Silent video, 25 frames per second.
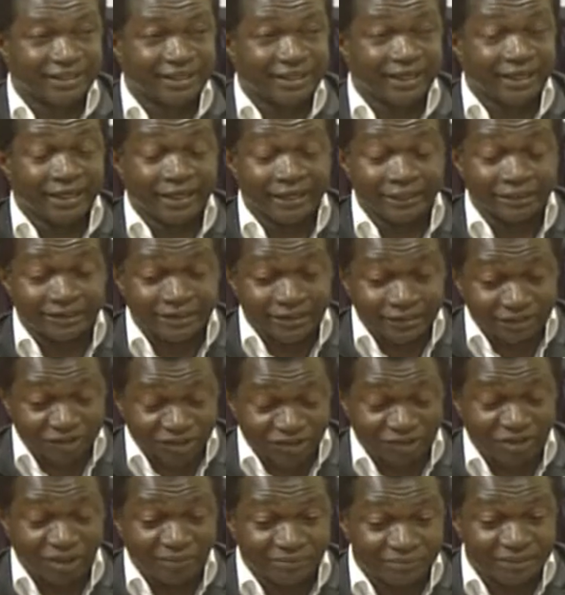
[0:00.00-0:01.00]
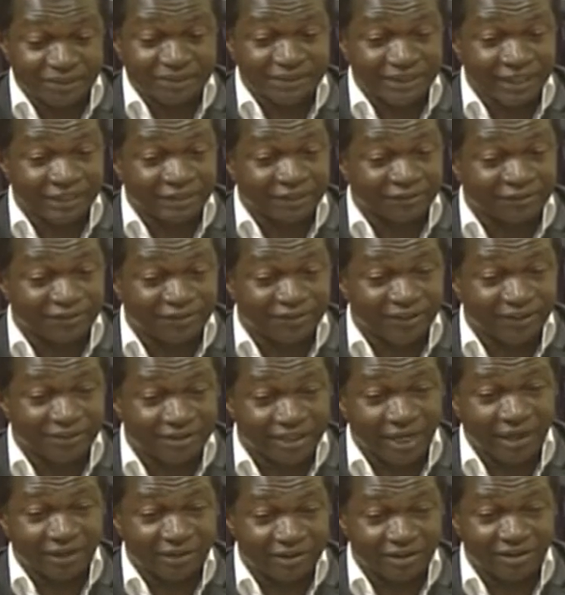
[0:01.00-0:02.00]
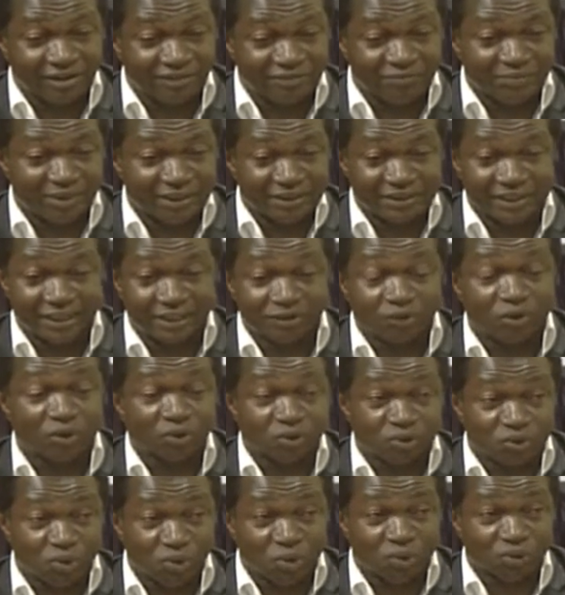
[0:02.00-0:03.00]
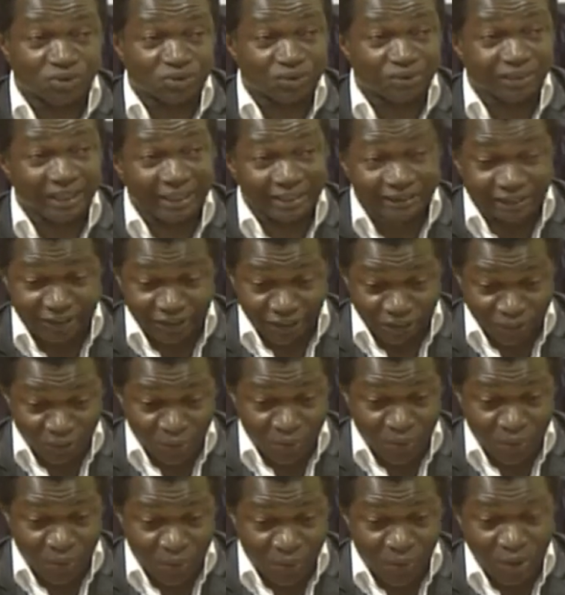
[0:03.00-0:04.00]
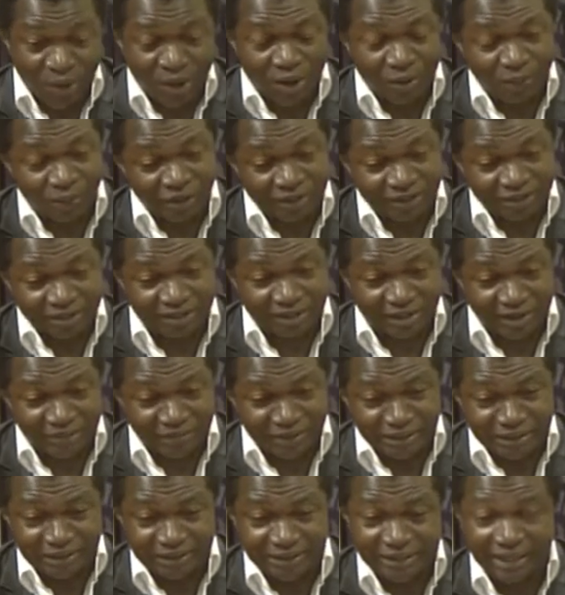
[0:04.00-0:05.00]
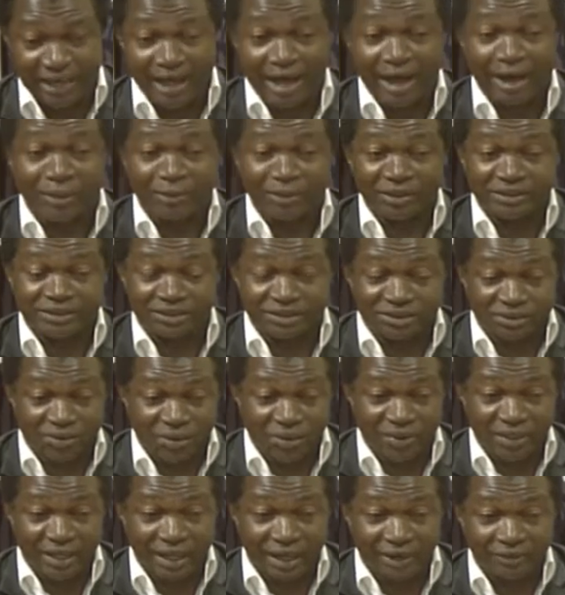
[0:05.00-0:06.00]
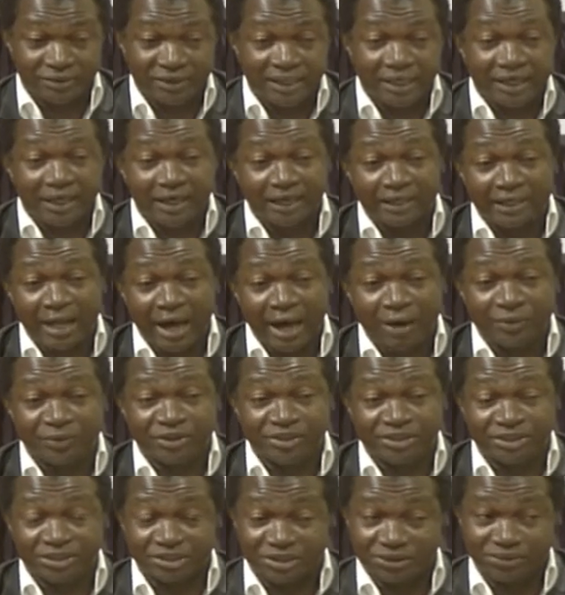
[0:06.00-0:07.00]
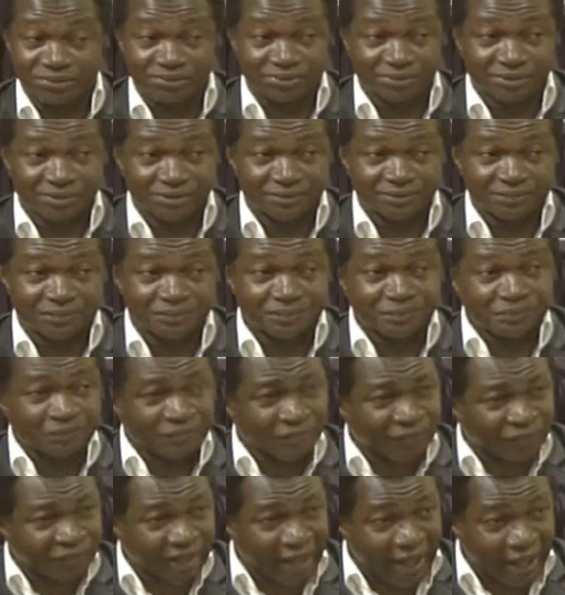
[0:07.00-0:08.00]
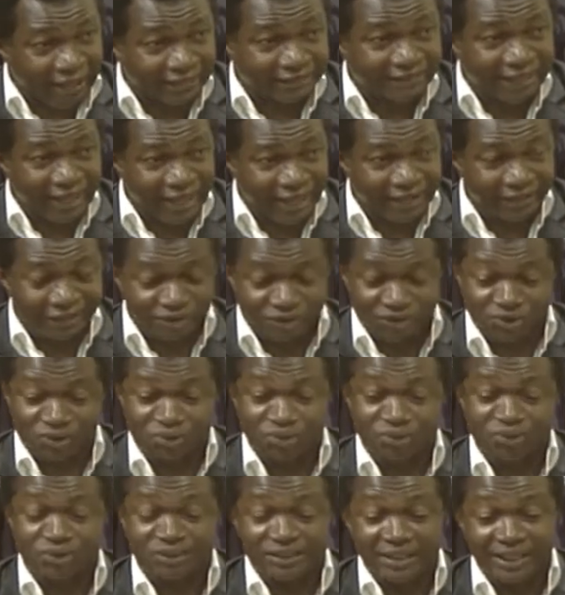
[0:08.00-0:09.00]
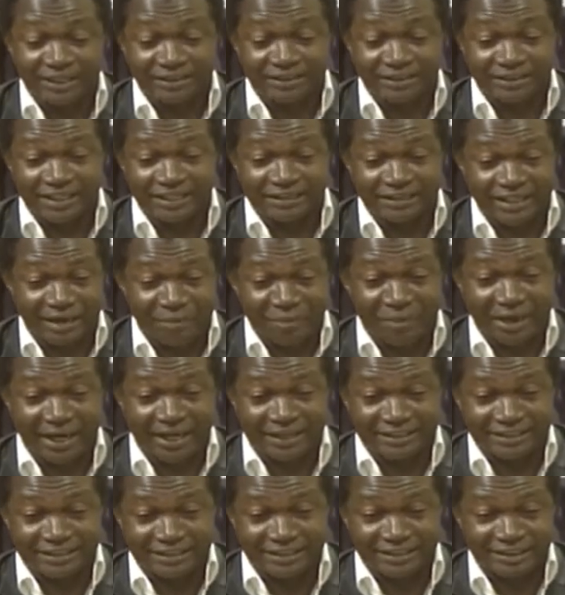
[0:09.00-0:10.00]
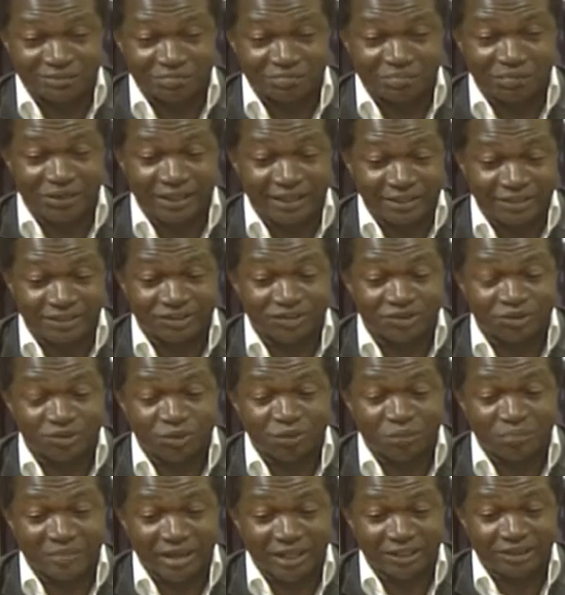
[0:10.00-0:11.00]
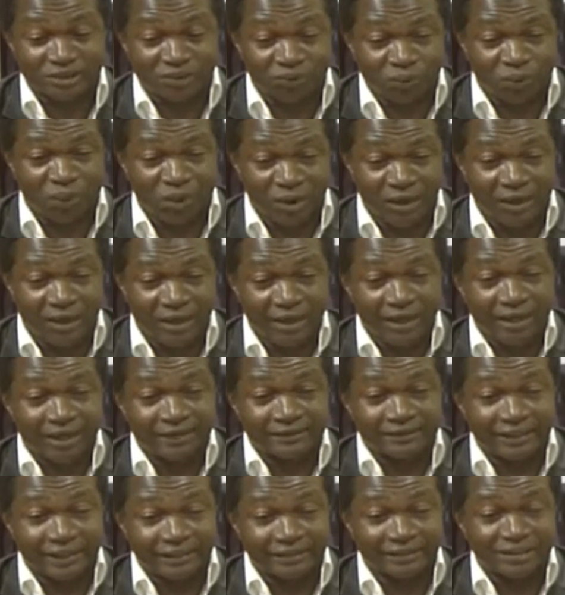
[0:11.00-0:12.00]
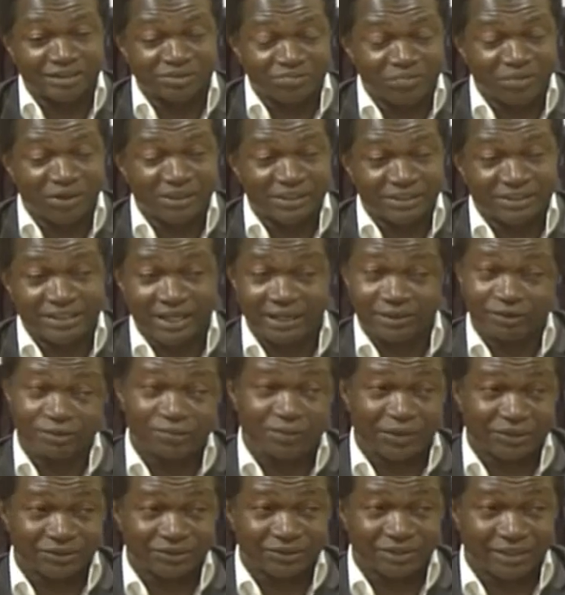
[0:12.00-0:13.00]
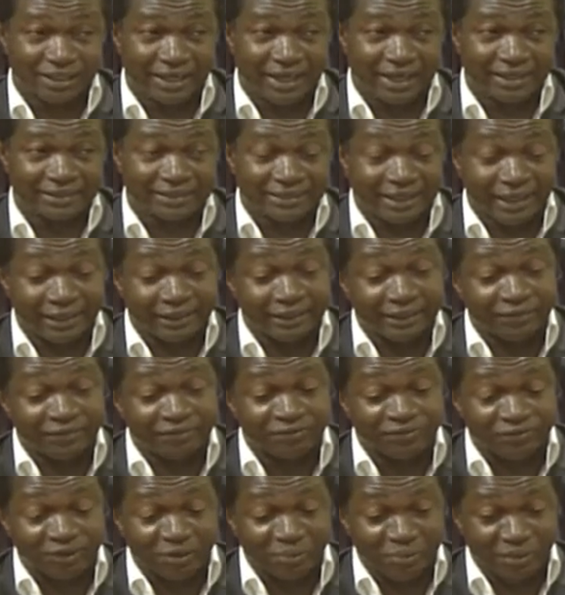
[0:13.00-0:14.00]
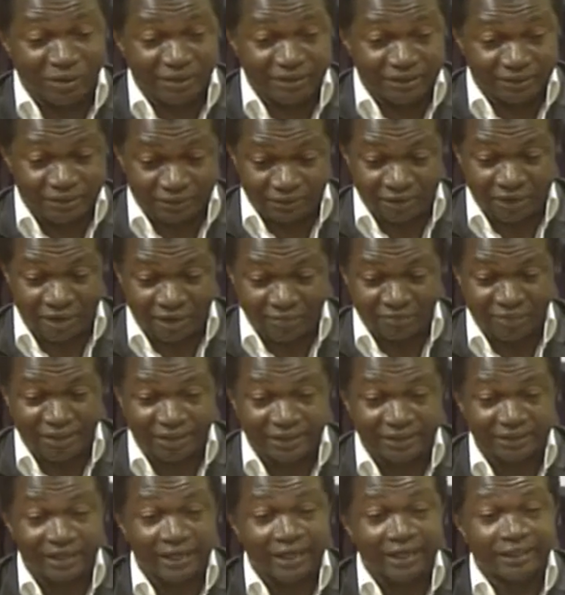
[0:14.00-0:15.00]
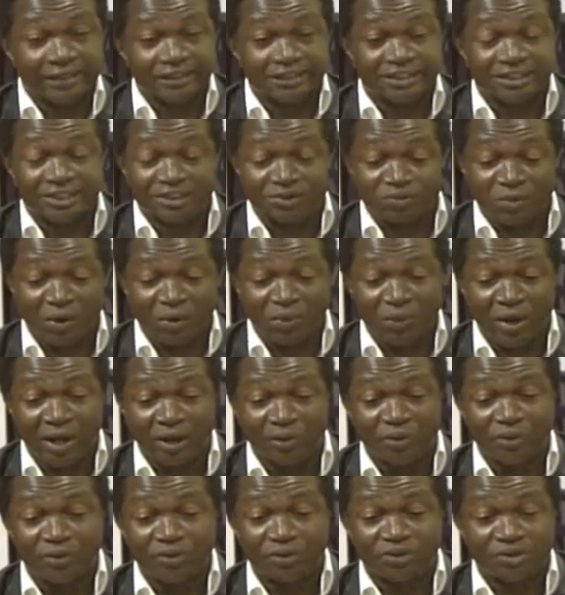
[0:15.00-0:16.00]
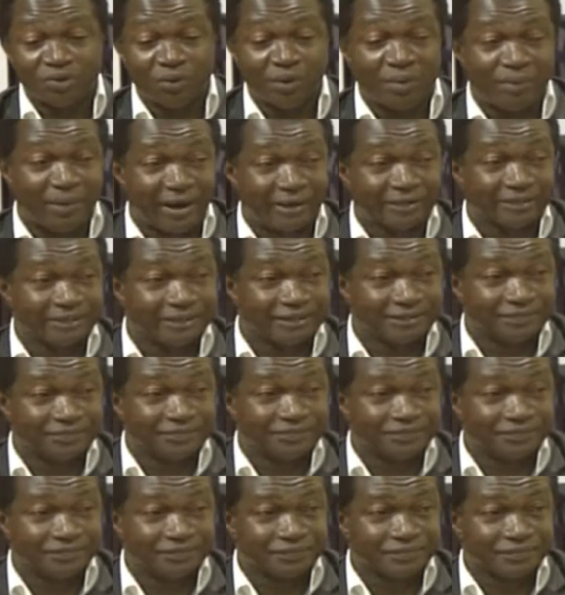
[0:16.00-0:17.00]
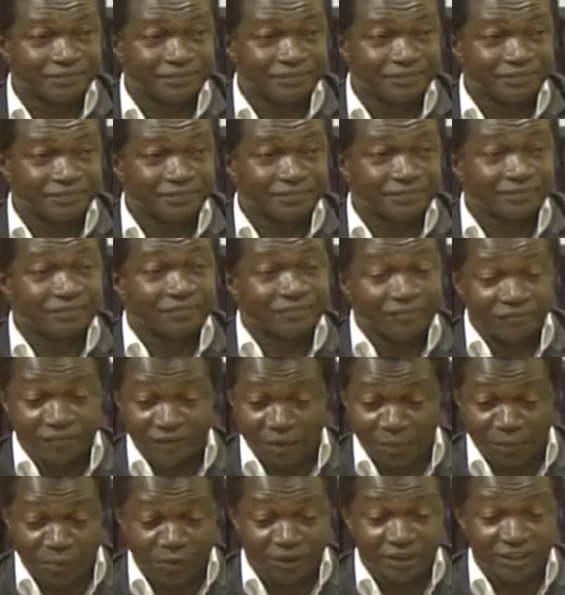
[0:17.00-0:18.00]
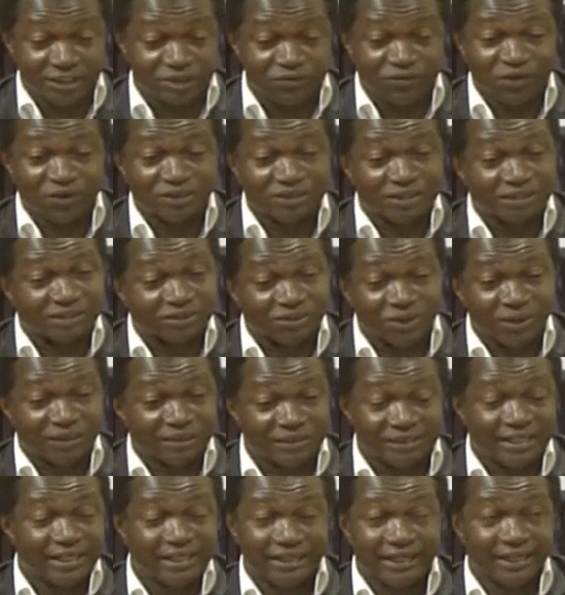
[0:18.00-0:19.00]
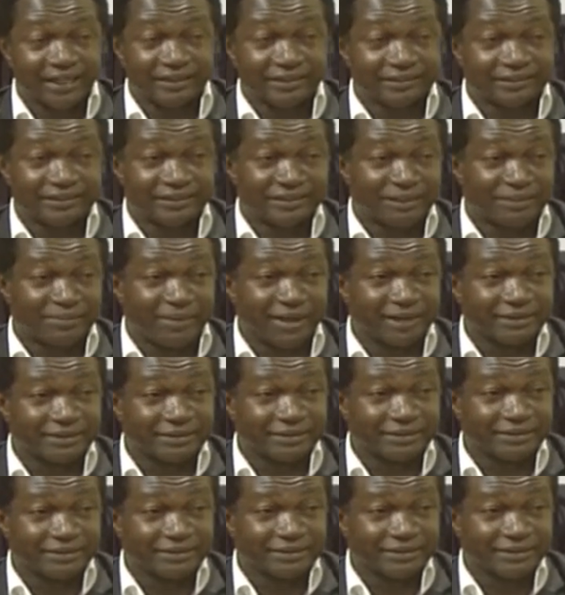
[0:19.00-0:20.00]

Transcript: Is it something that the federal government can control so that they know what is coming in and what is going out and how it is used? Are there institutional checks and balances in place to make sure that these monies are not personalized? And if the monies come in, this is what we are going to do about it. The police force is not saying anything about this.